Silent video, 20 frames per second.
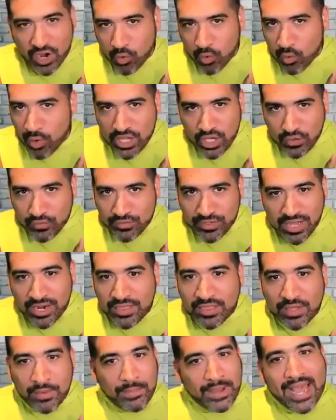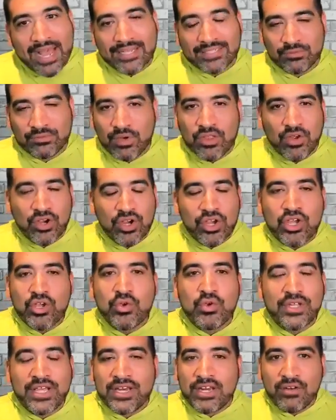what you've done in the past, whether
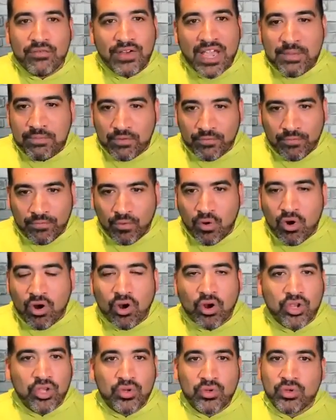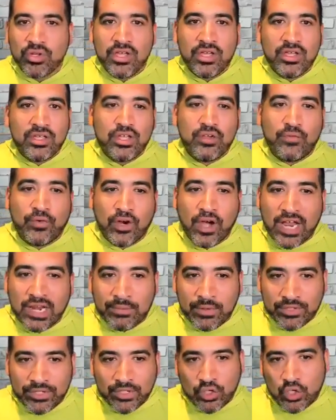you didn't invite before, or you forgot
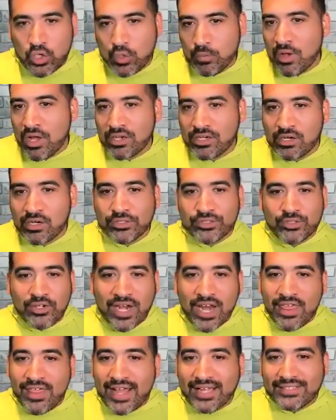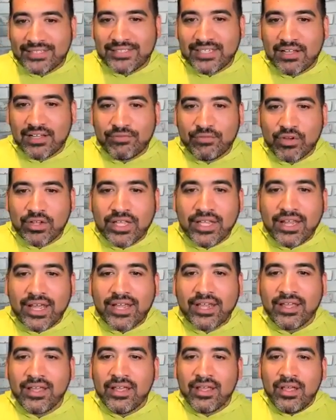about the coupon codes or any of that stuff. Really,
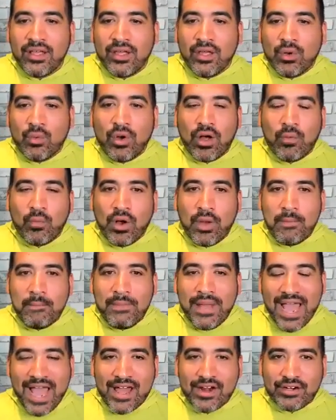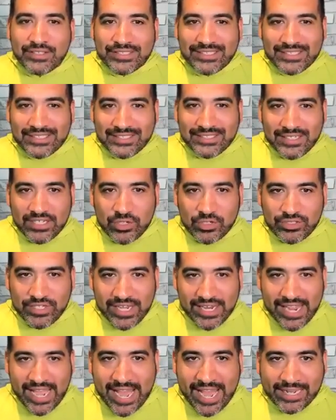like, what matters is that you
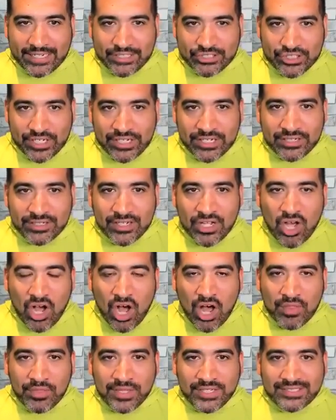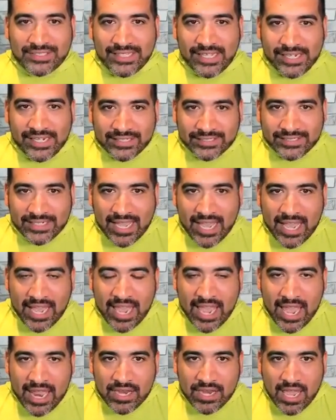take action on these things
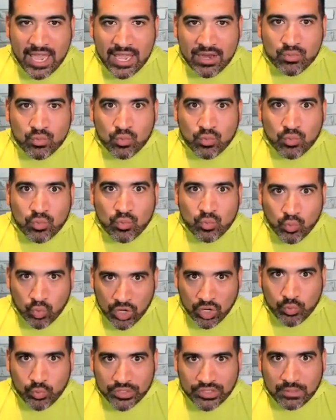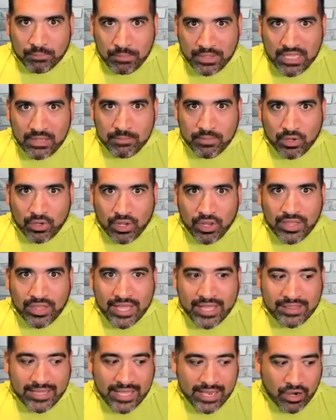and work with the people
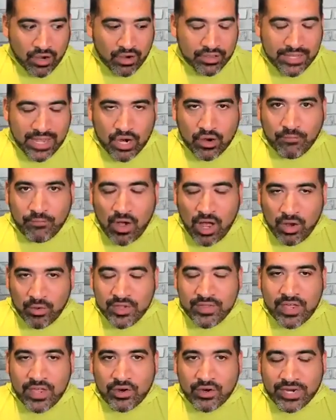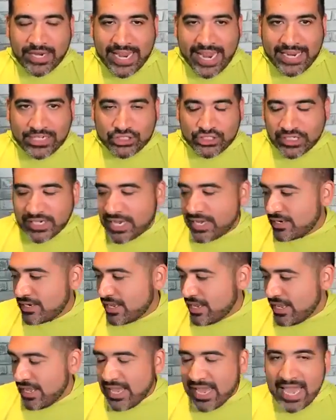that are following you, that are engaging. And
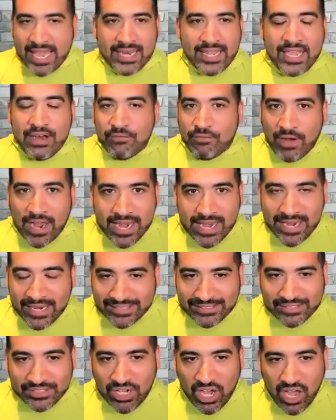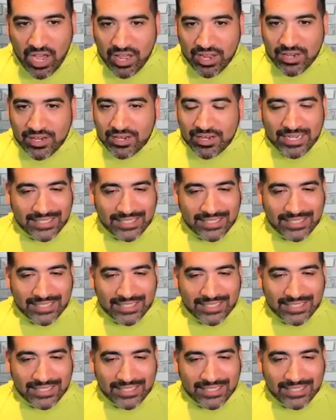inviting is not